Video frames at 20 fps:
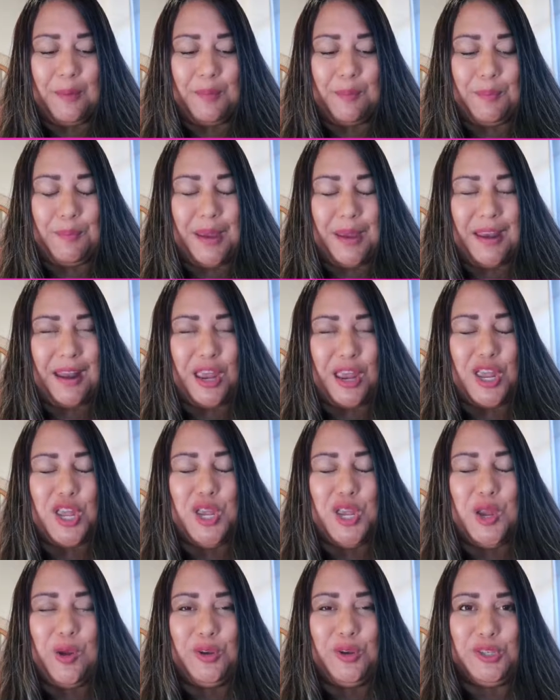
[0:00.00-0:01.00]
a
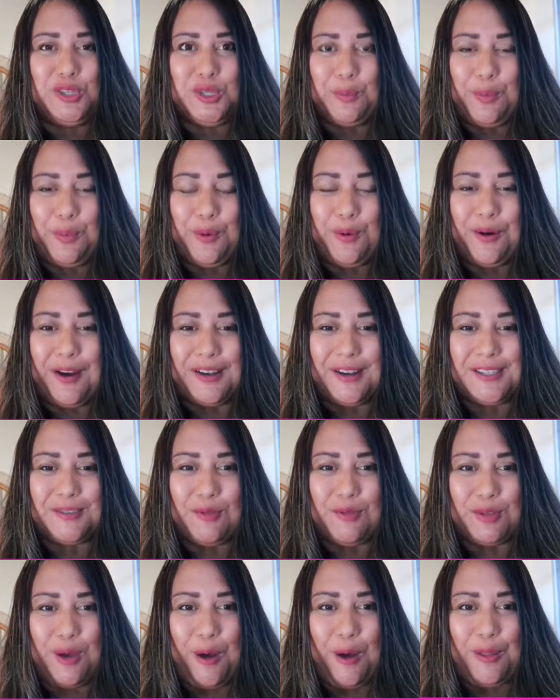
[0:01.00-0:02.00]
huge support
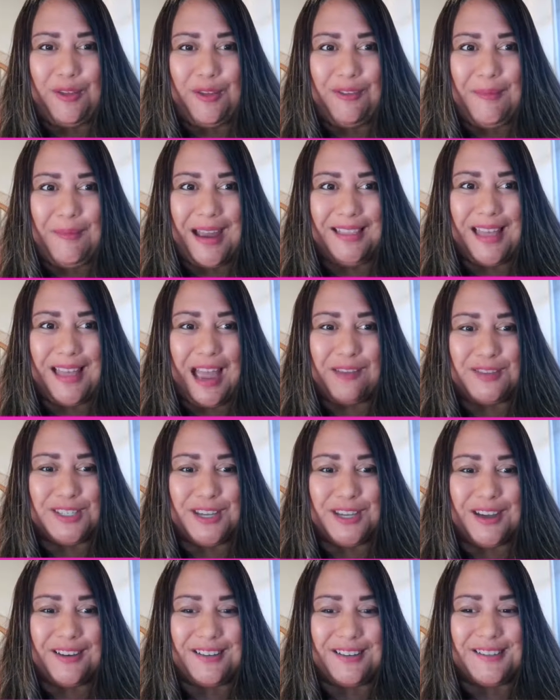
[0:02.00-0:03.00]
with all of my live
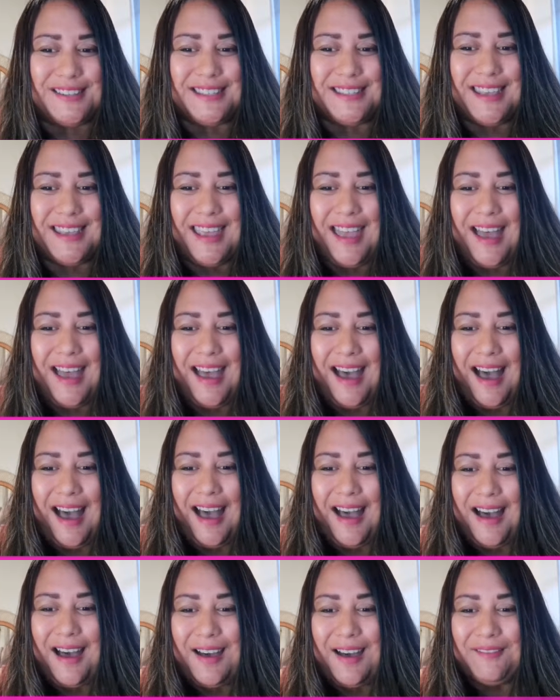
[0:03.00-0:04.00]
shows.
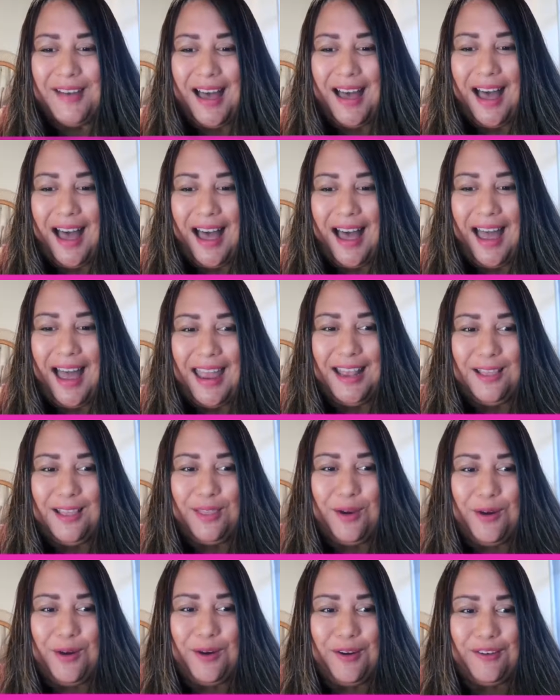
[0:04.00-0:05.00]
Hi,
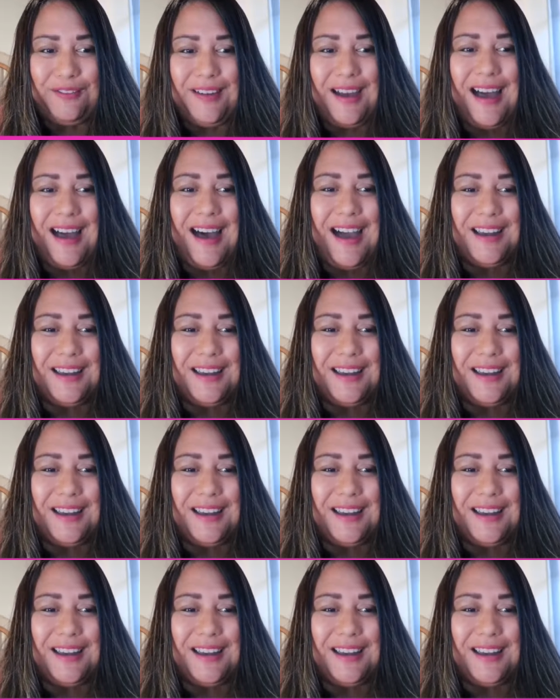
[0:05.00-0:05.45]
Laura.